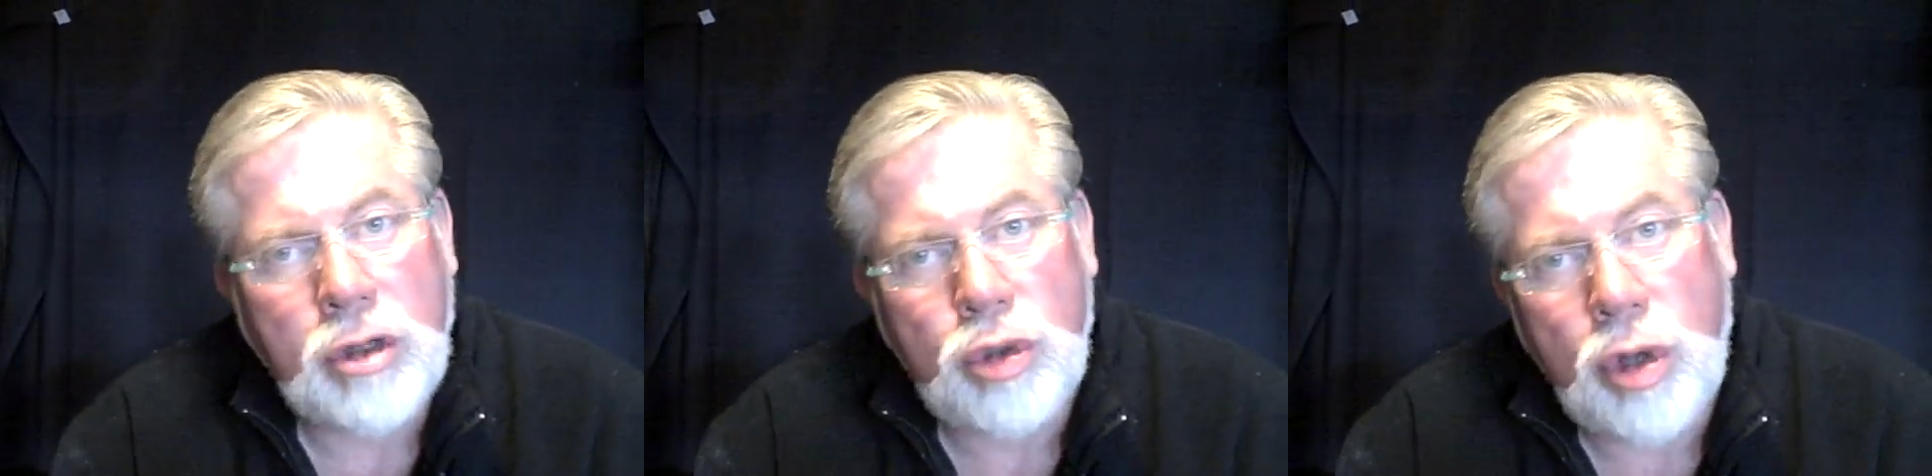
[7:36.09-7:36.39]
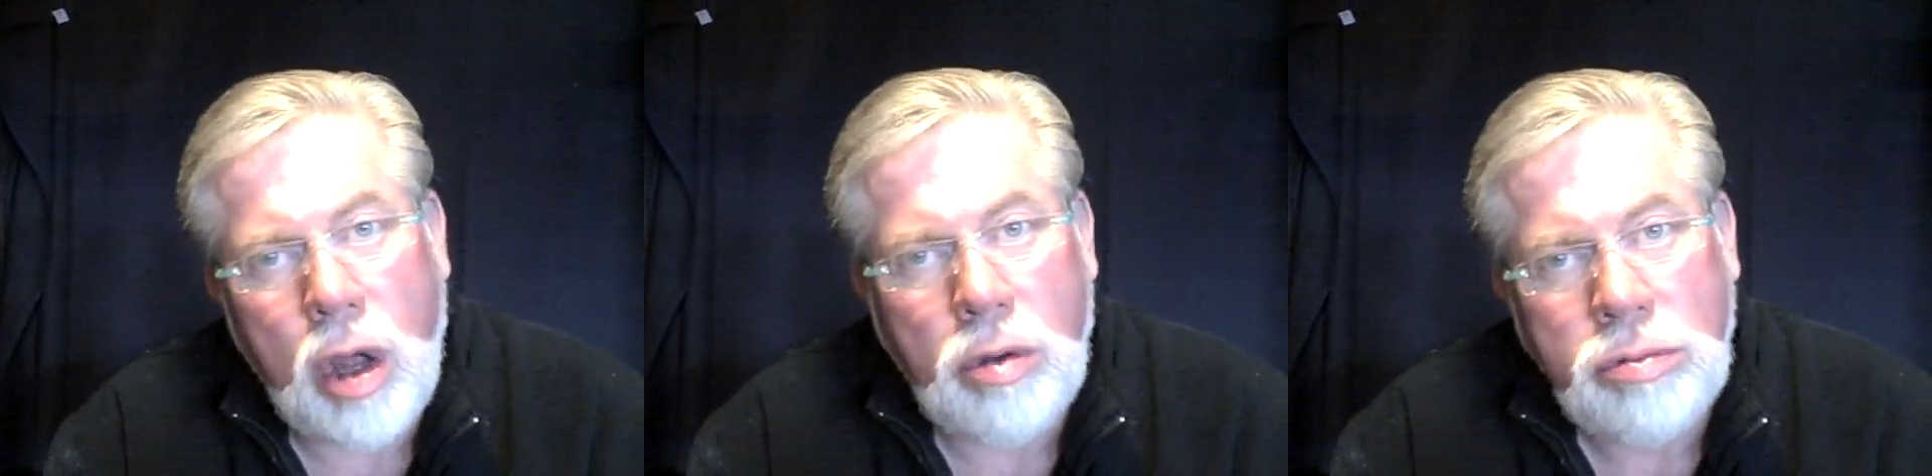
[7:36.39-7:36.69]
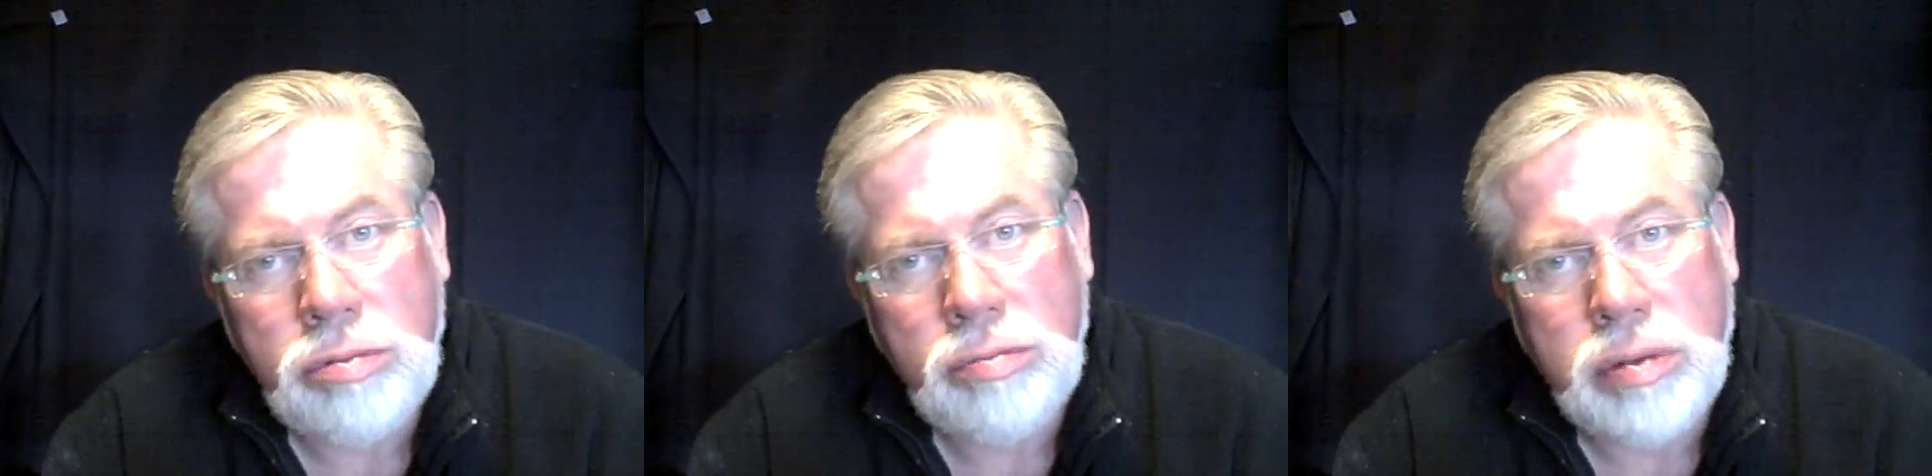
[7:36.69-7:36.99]
Trudeau,
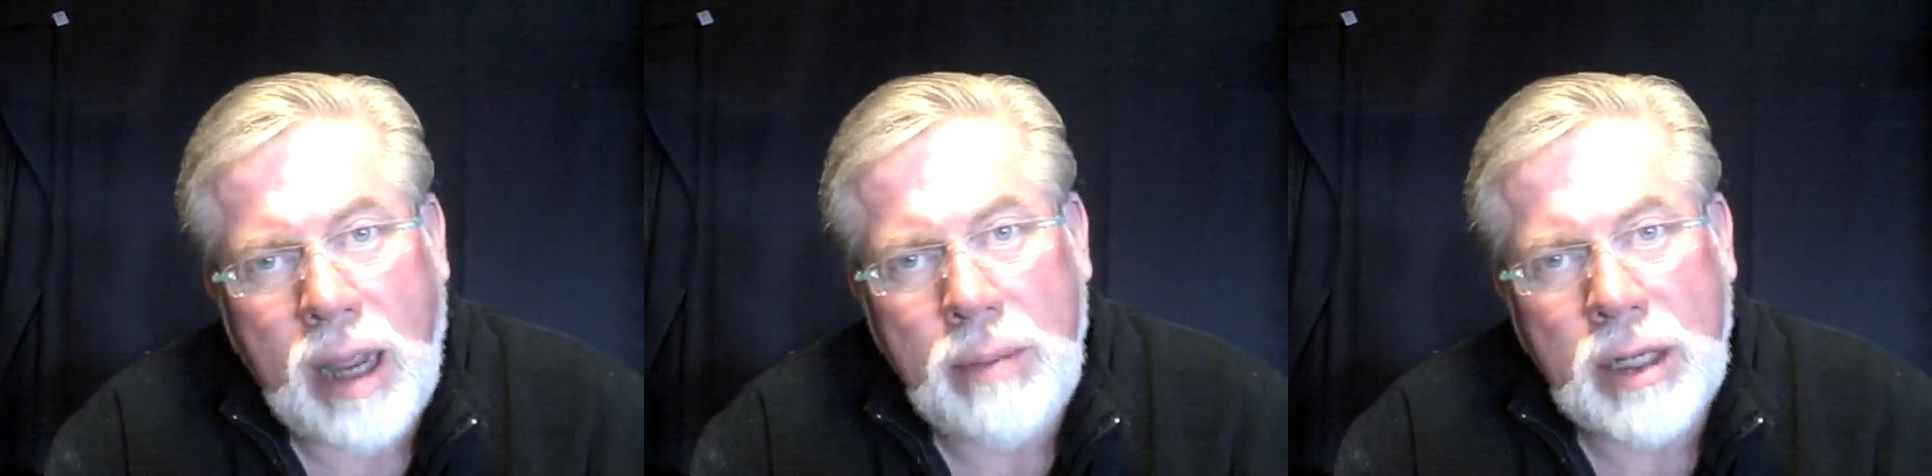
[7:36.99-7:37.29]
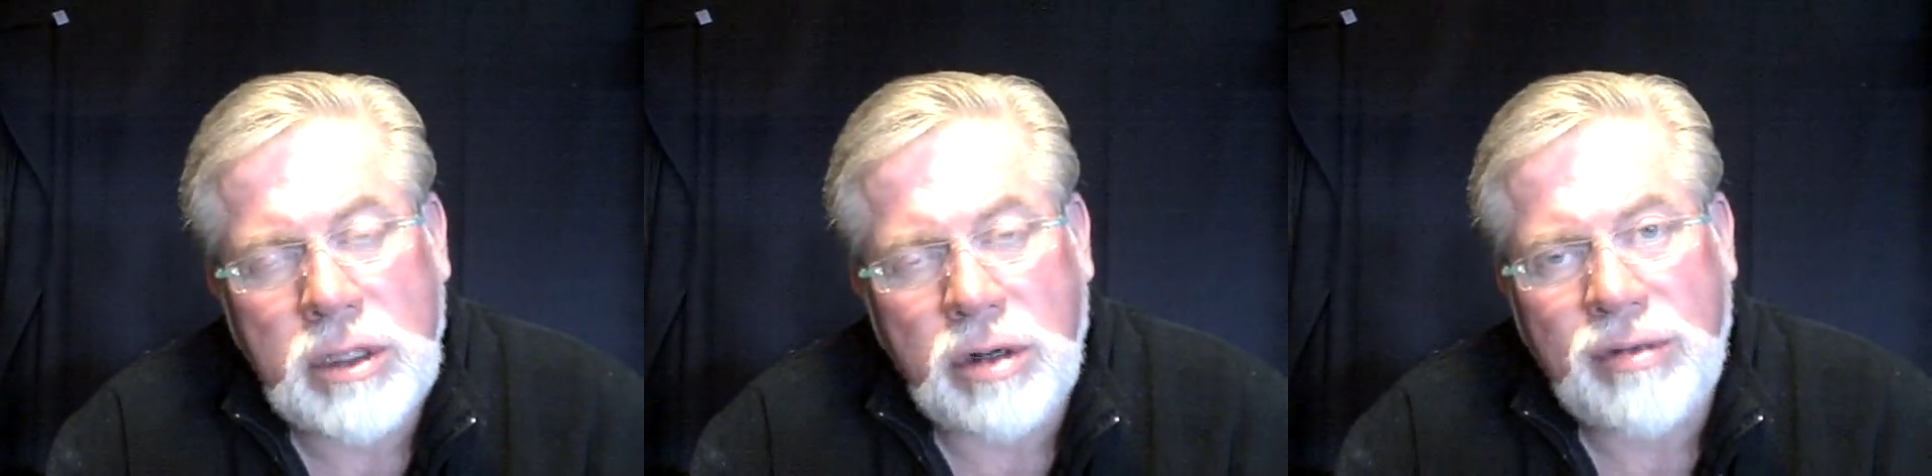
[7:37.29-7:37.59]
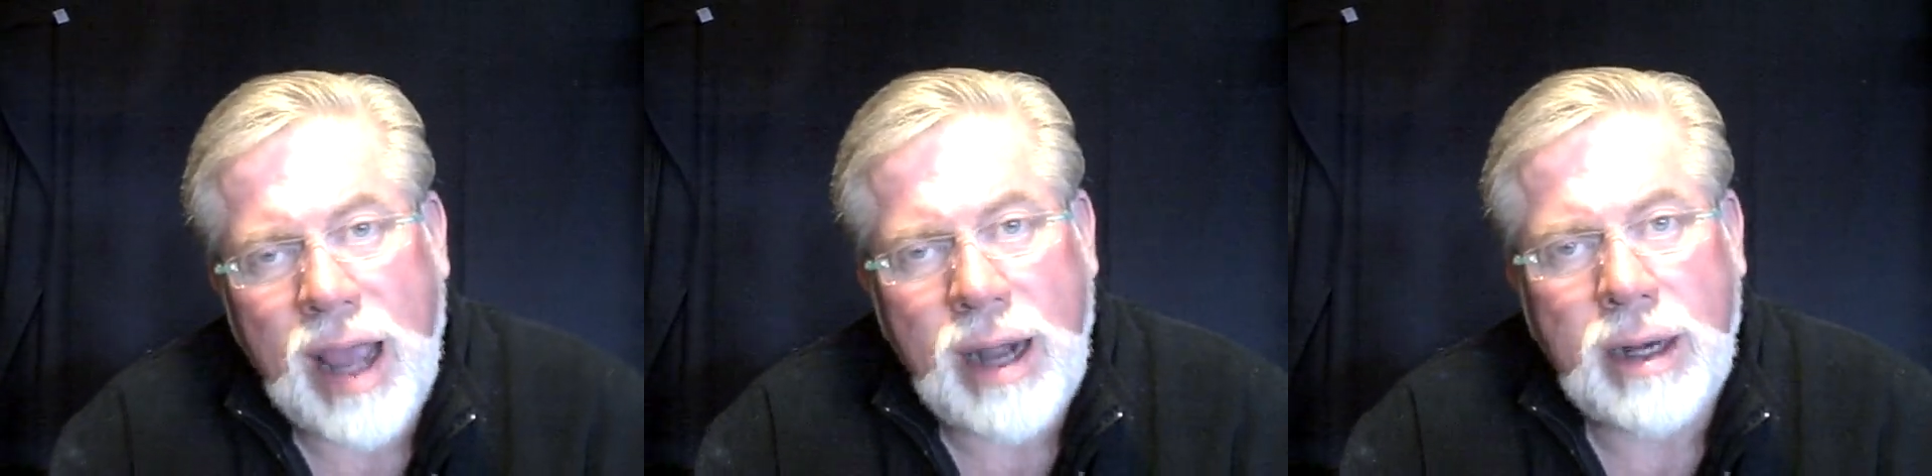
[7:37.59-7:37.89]
Prime Minister of
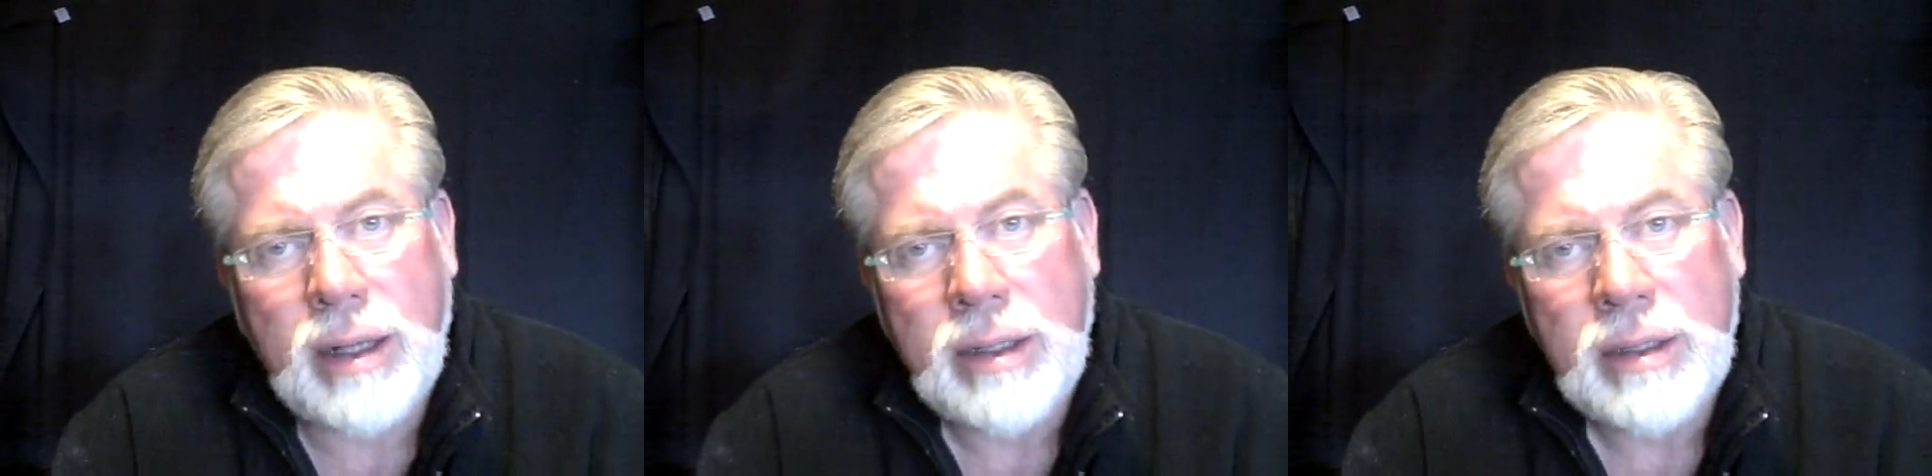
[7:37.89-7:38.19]
Canada,